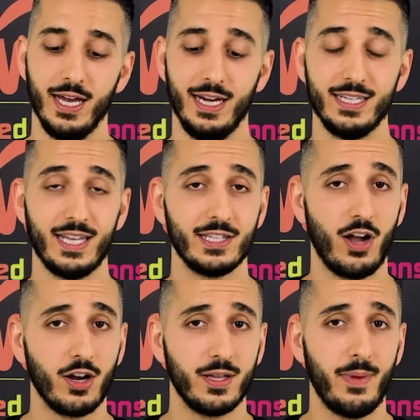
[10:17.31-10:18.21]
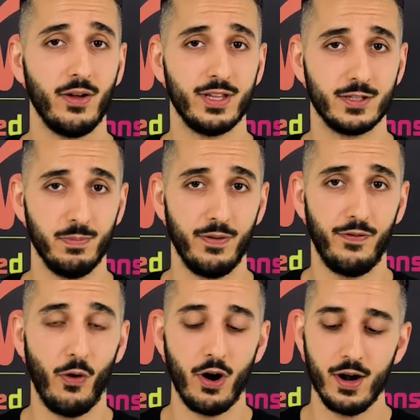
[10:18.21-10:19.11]
And as I talked about this
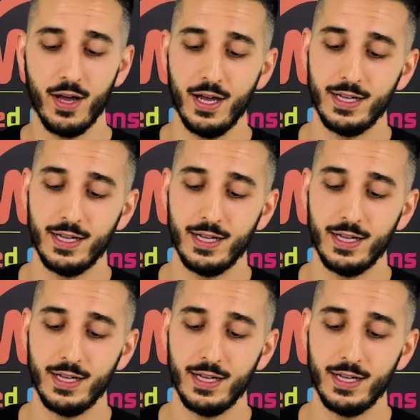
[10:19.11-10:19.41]
before,